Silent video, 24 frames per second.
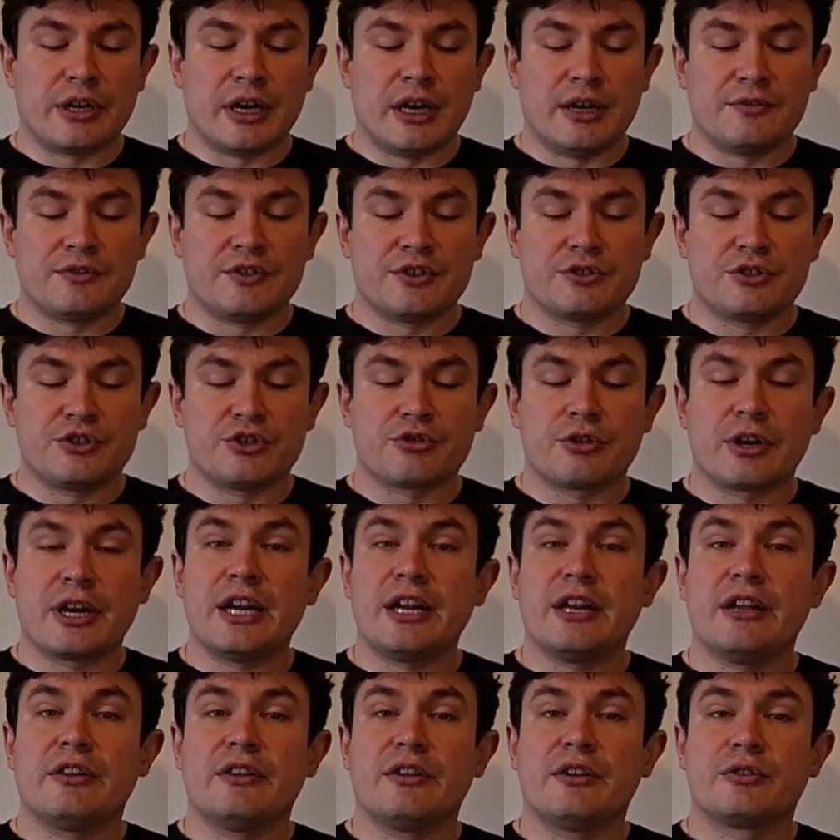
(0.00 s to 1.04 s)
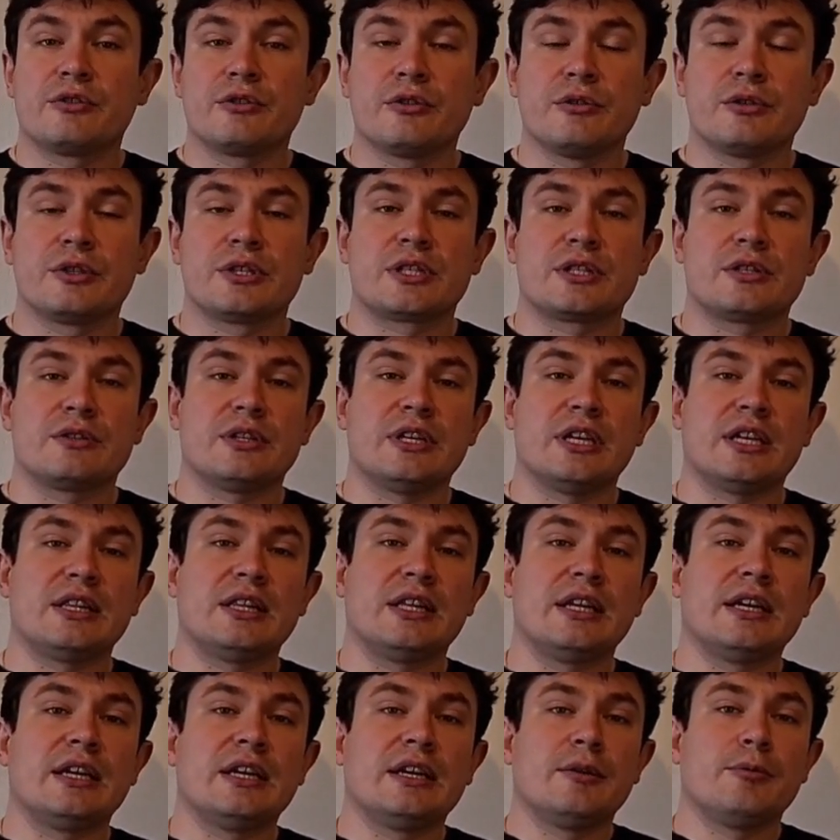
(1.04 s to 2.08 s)
after trading the rooks, to get
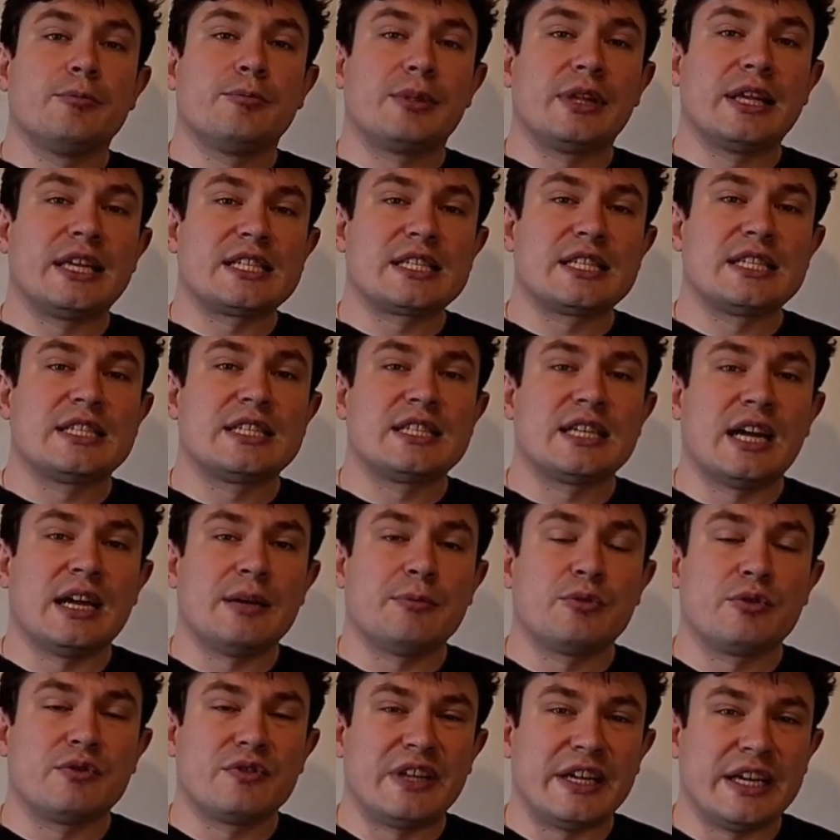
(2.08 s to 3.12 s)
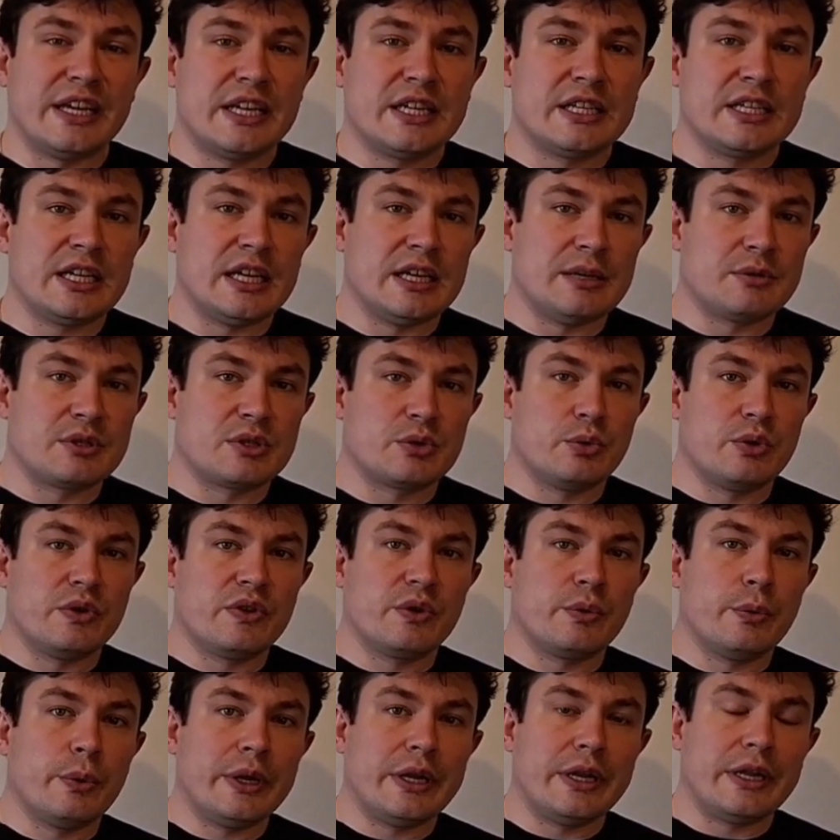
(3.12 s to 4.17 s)
the pleasant type of the endgames with
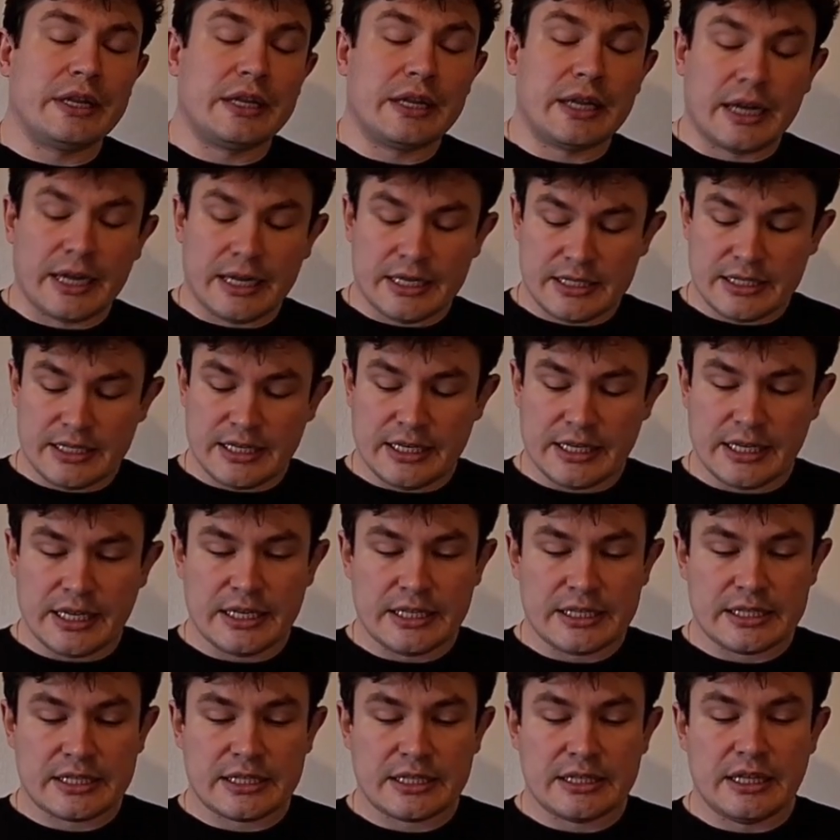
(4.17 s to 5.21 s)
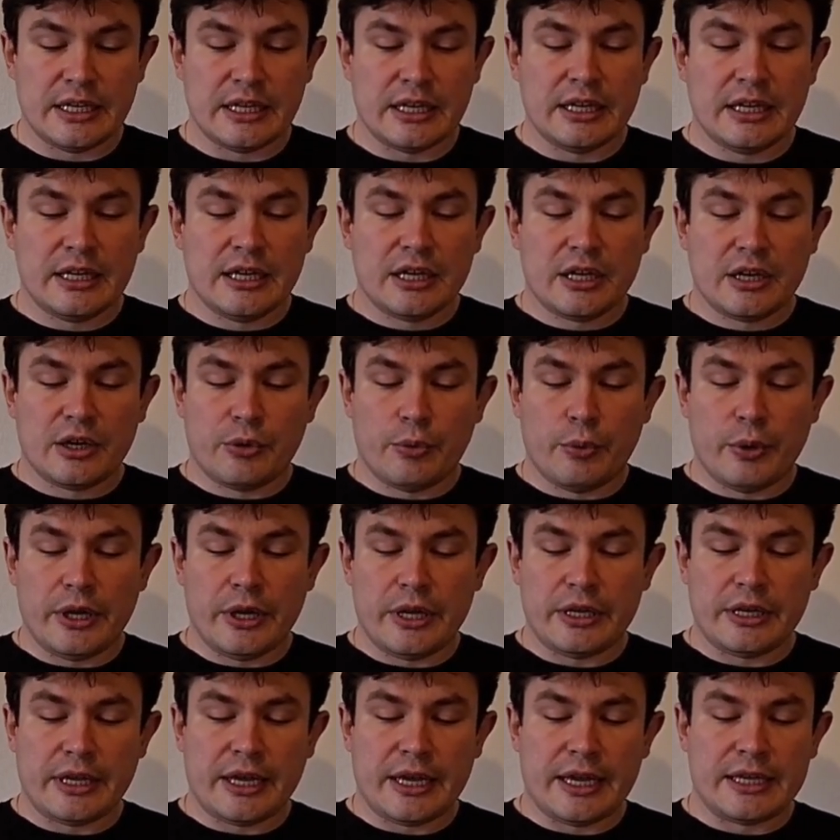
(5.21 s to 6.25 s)
queen and knight against the
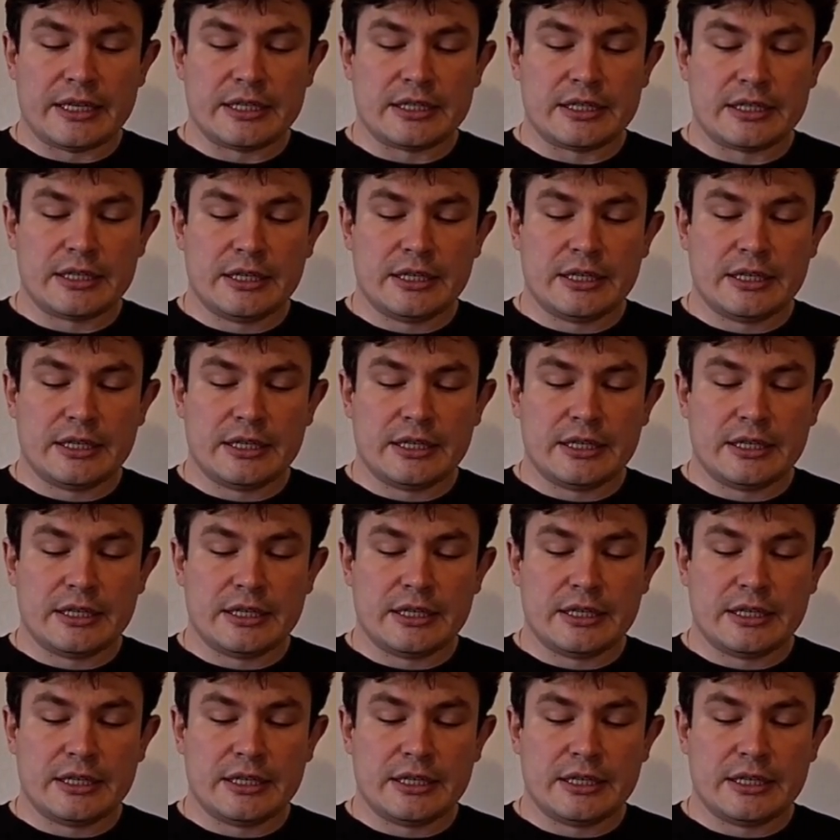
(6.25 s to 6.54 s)
queen and